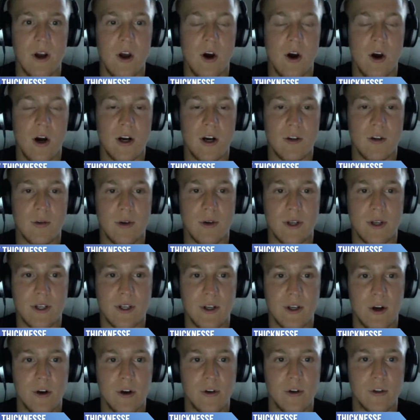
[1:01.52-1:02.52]
I just want to
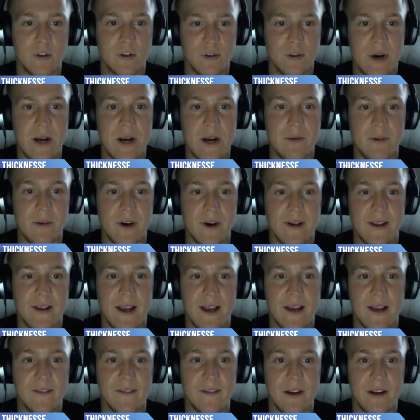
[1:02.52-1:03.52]
go train where I
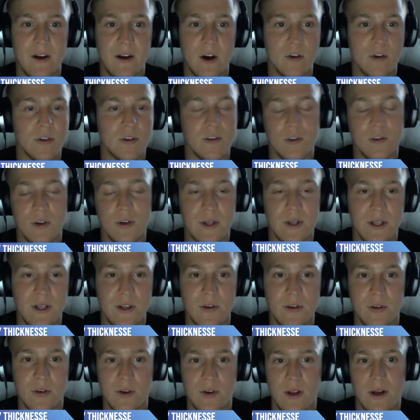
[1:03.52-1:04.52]
can. Then I was the sort of kid
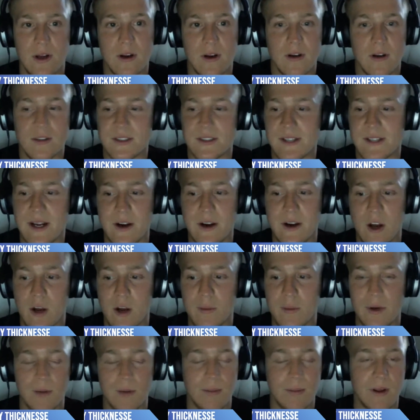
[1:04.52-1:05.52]
who like, I'd stay at home
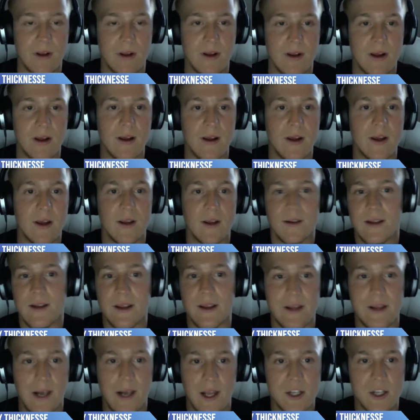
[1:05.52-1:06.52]
and I'd play like
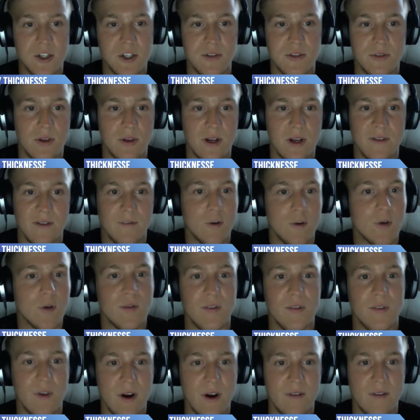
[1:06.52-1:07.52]
League of Legends for like 4
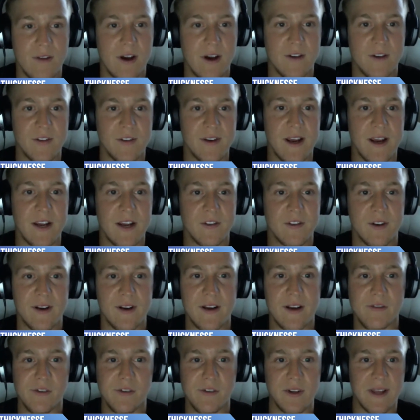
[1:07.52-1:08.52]
or 5 hours a day. So I
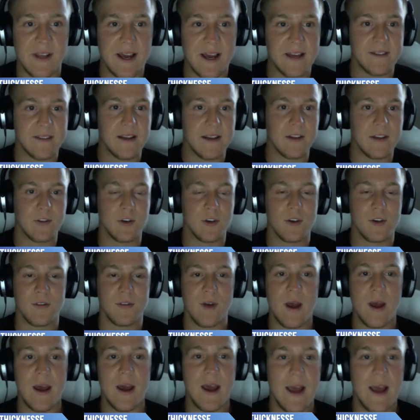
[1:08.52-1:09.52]
never really had that sort of
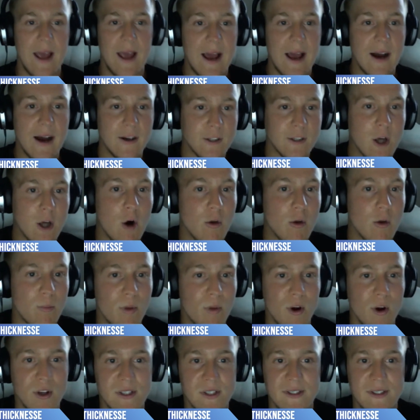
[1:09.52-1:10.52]
outgoing
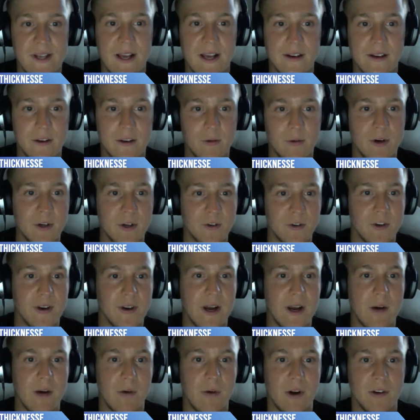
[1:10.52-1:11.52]
personality where I do
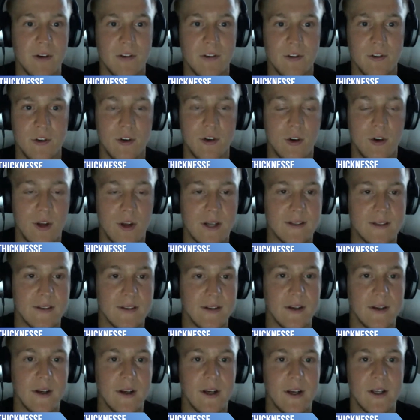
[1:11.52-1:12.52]
now, where I'd sort of like
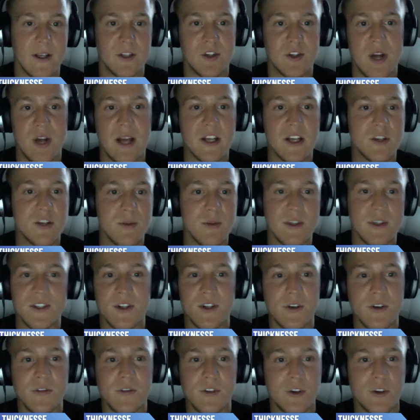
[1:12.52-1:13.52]
to challenge
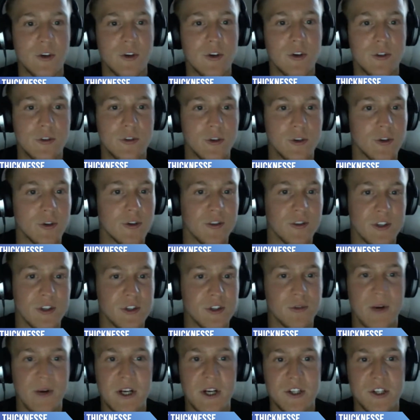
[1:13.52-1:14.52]
myself to new sort of
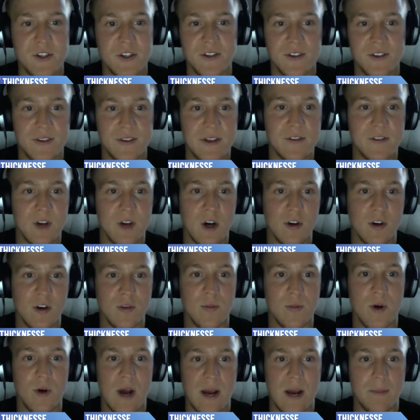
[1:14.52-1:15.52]
situations. Things I was
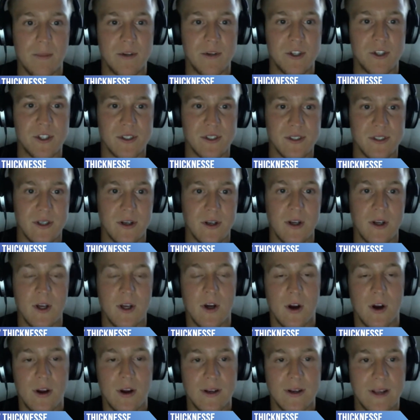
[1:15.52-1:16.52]
more happy just to,
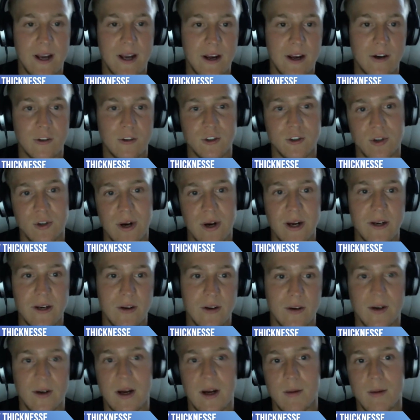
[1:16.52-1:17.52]
okay, I'll train,
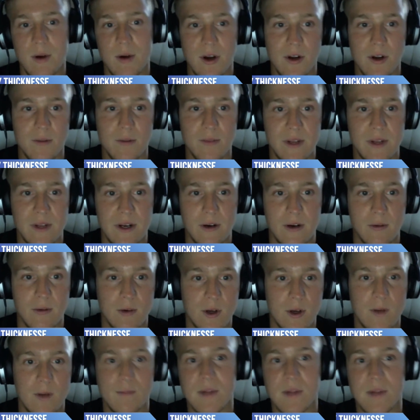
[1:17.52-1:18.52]
I'll come home, then I'll
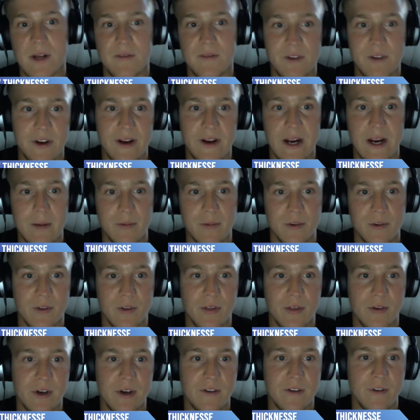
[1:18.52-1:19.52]
play video games for
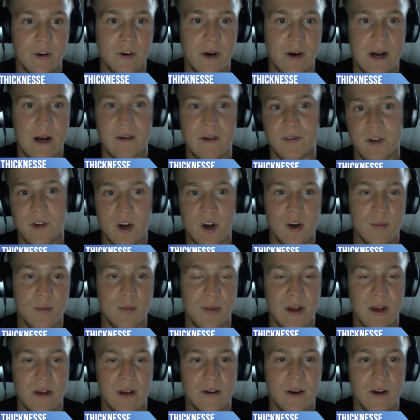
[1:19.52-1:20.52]
3 or 4 hours, go to
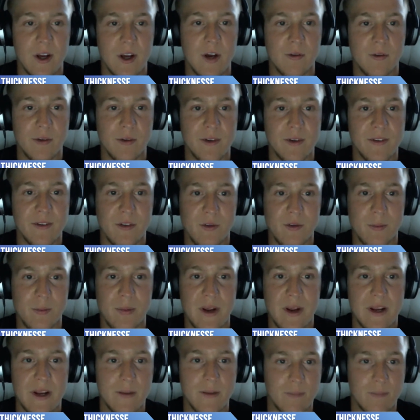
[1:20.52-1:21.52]
bed, rinse and
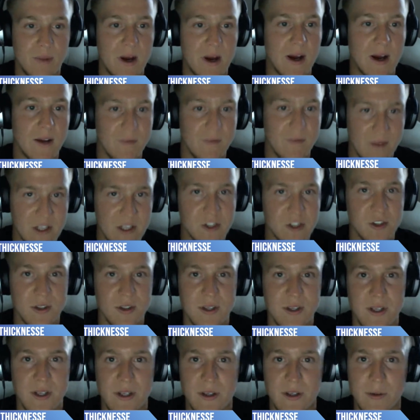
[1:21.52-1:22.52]
repeat. But
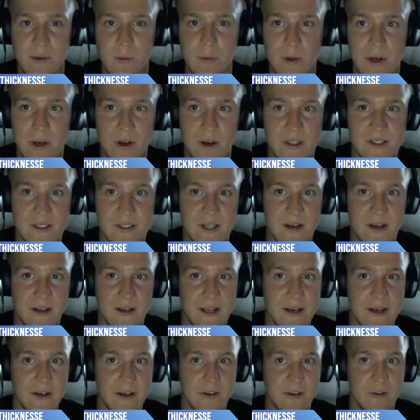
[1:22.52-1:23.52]
eventually, when I started
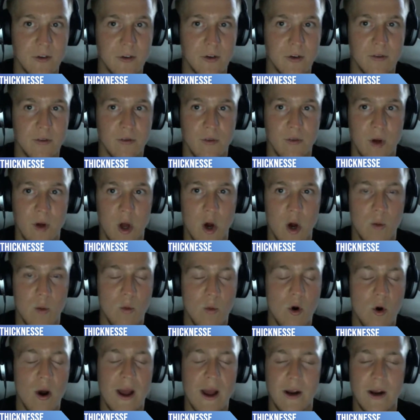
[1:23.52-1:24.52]
getting sort of
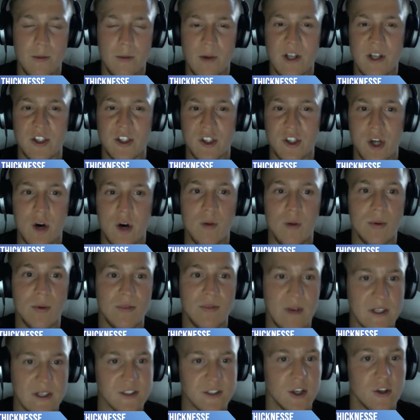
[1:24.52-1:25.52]
more out of my shell with
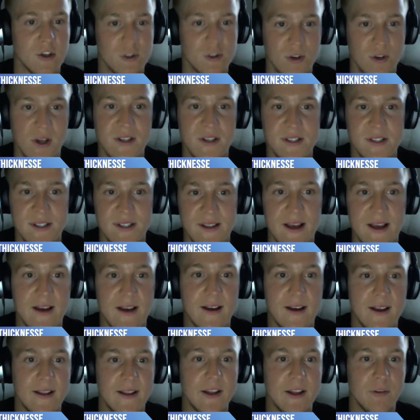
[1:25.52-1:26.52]
like socializing and
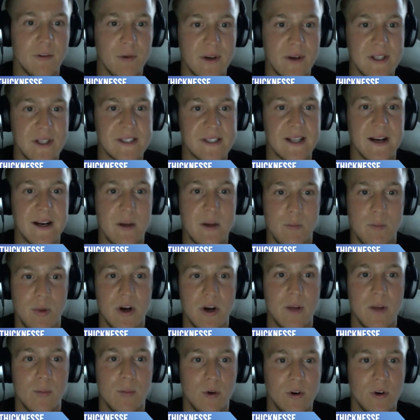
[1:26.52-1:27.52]
that's when I started
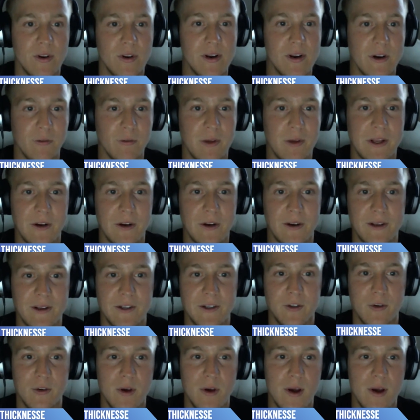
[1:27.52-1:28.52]
bodyboarding and I really got
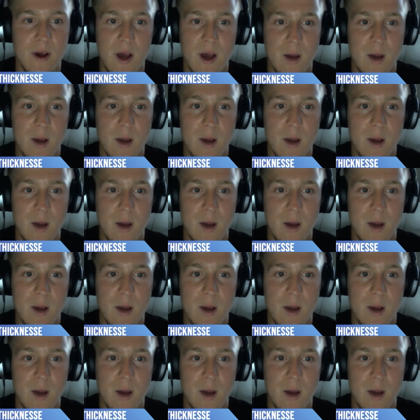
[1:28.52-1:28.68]
into it.